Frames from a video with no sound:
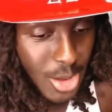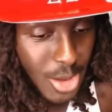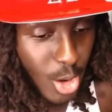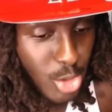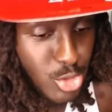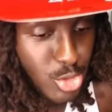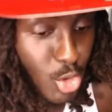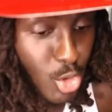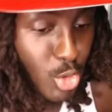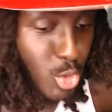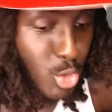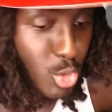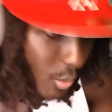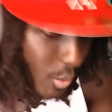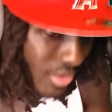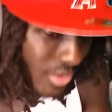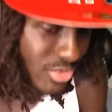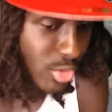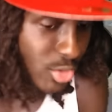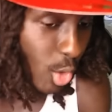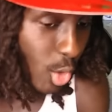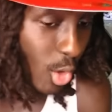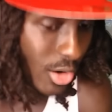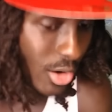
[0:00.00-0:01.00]
Although you
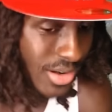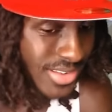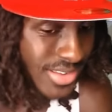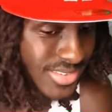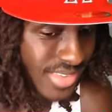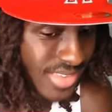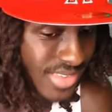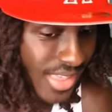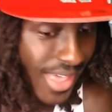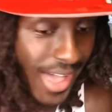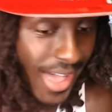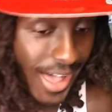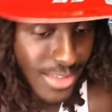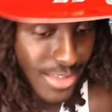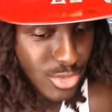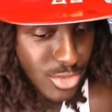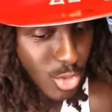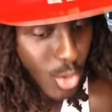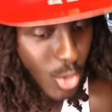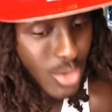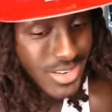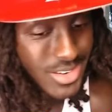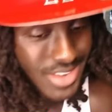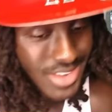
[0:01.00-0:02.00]
went scoreless, I
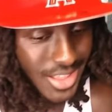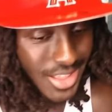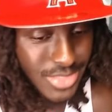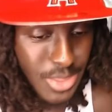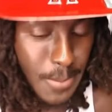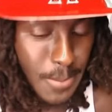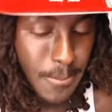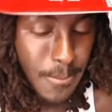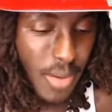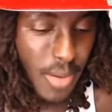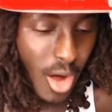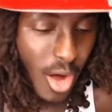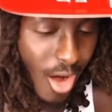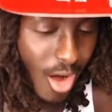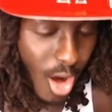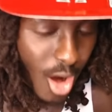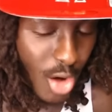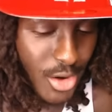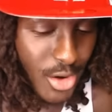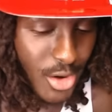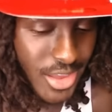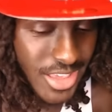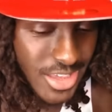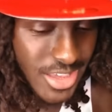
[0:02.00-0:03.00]
saw nothing but
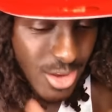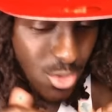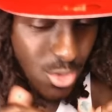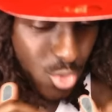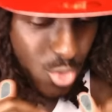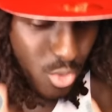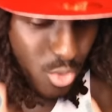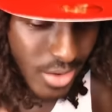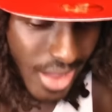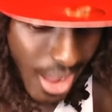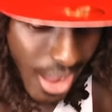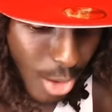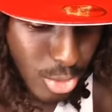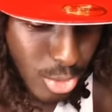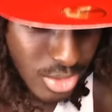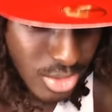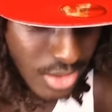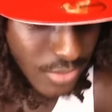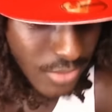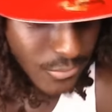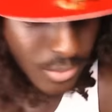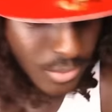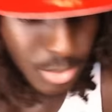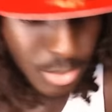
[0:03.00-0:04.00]
heart and grit out
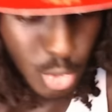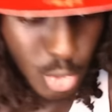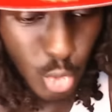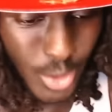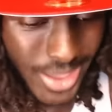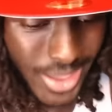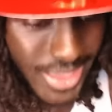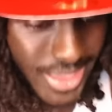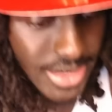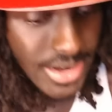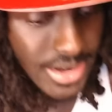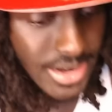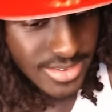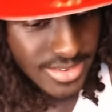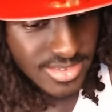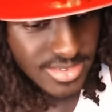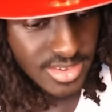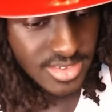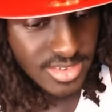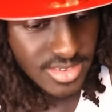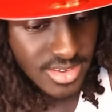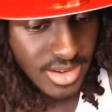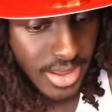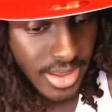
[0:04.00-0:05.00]
there from you and
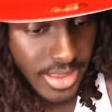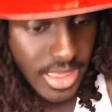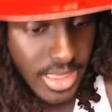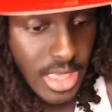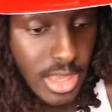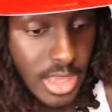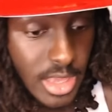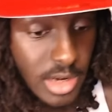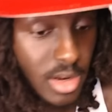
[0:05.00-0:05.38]
Lexi tonight.